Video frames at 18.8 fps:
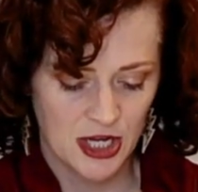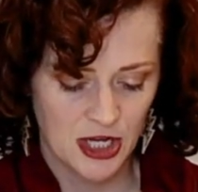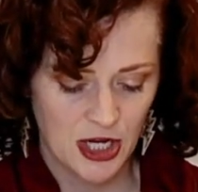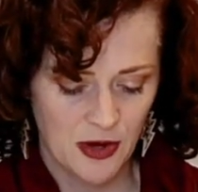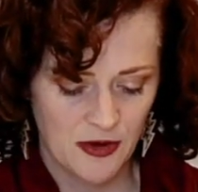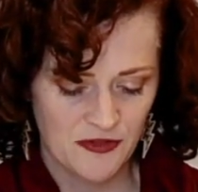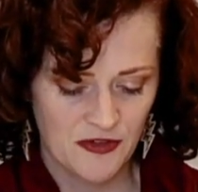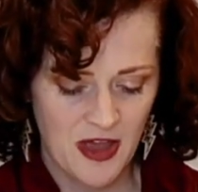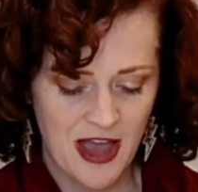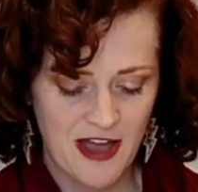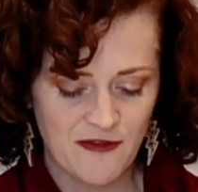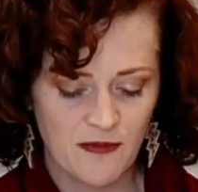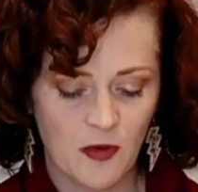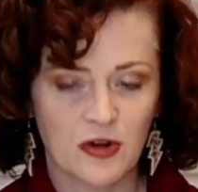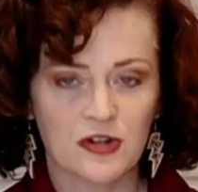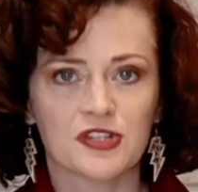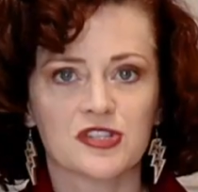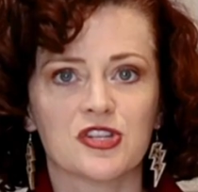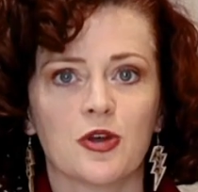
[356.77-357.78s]
You know, if you have
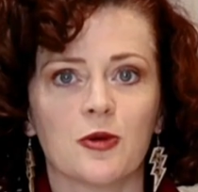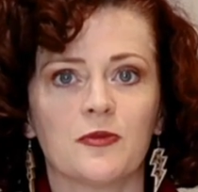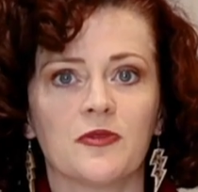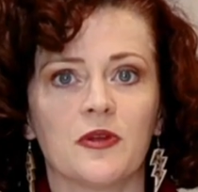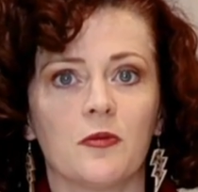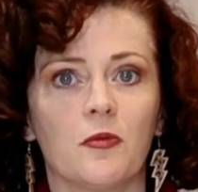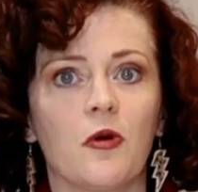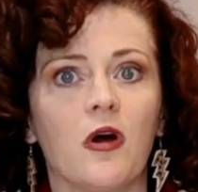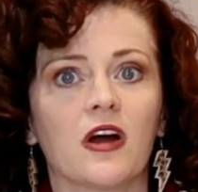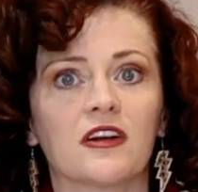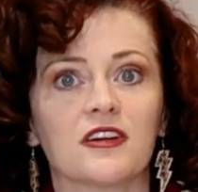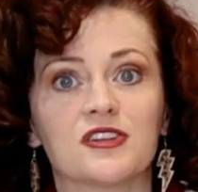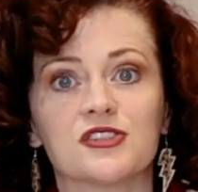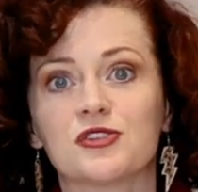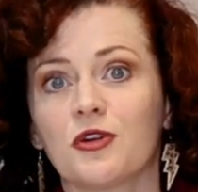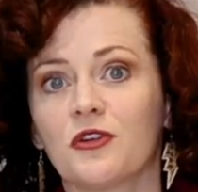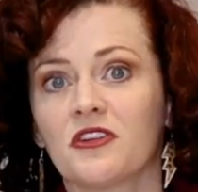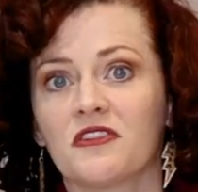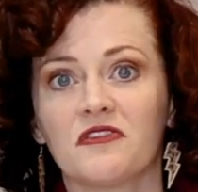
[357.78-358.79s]
more soap than water,
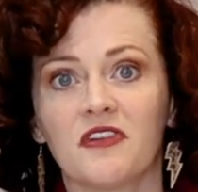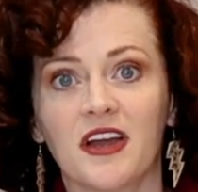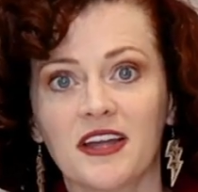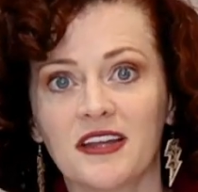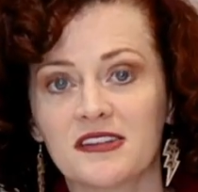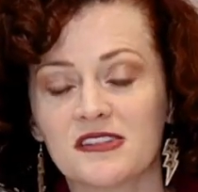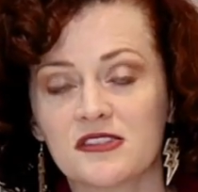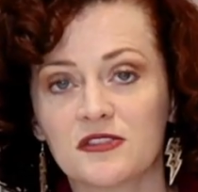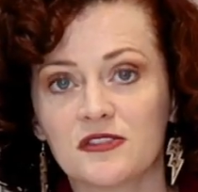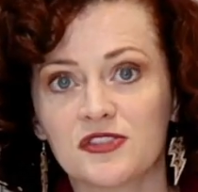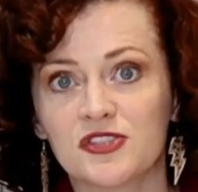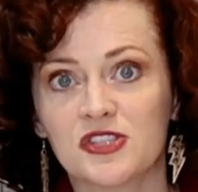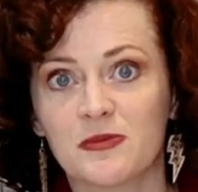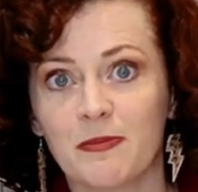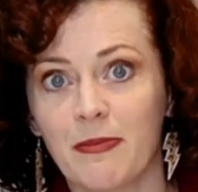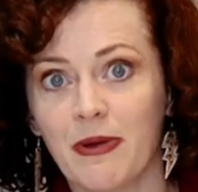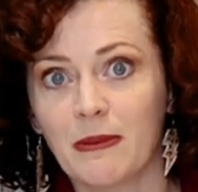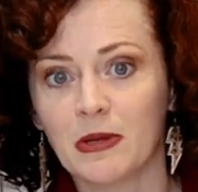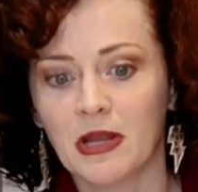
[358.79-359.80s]
it's totally fine because it'll
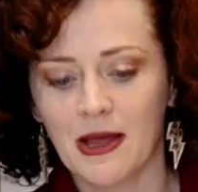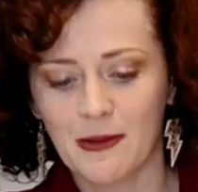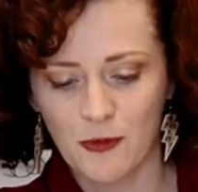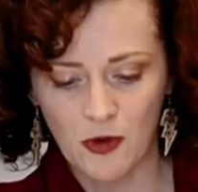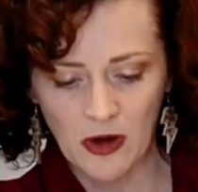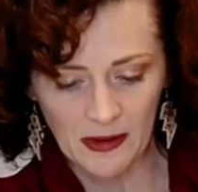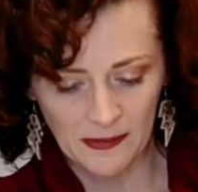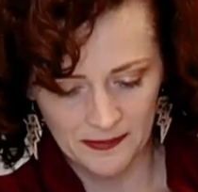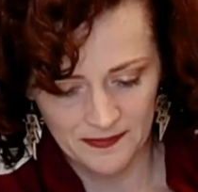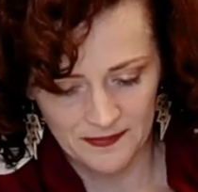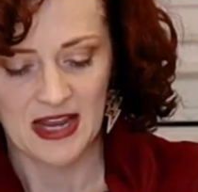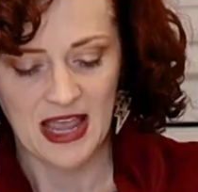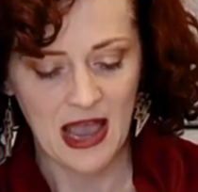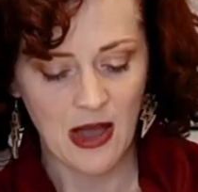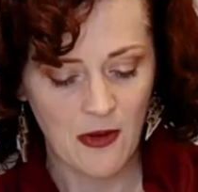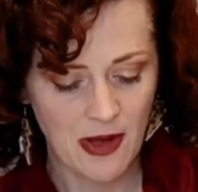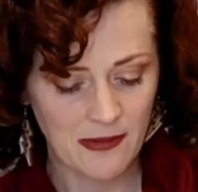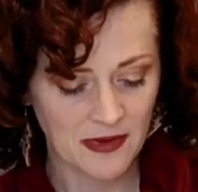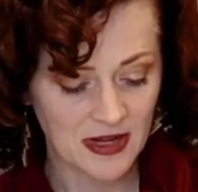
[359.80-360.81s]
just bubble up more.
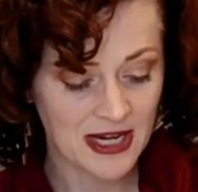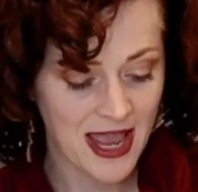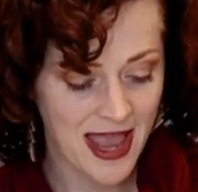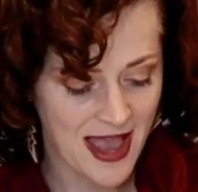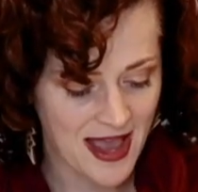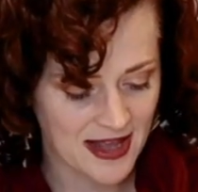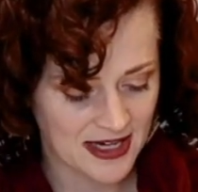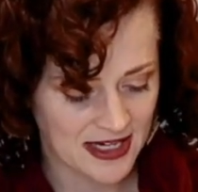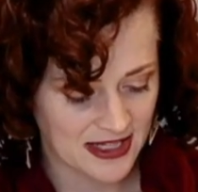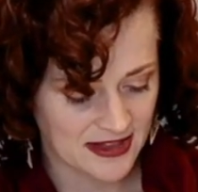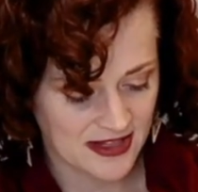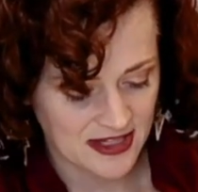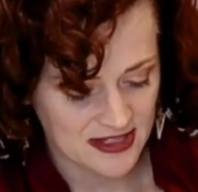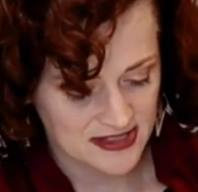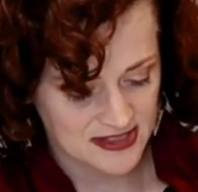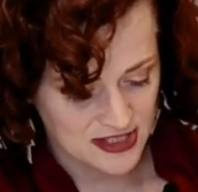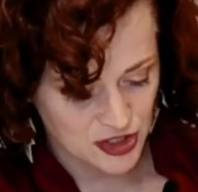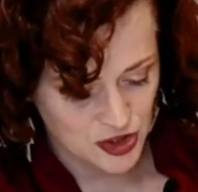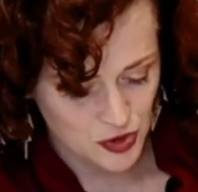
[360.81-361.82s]
Now I'm gonna add in
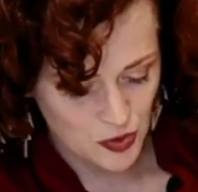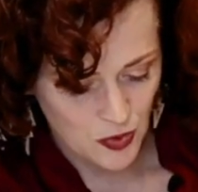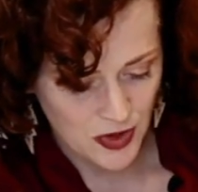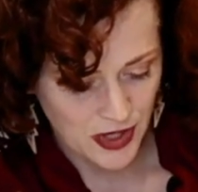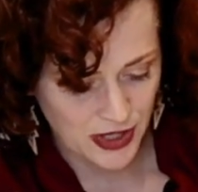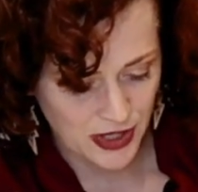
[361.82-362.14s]
the essential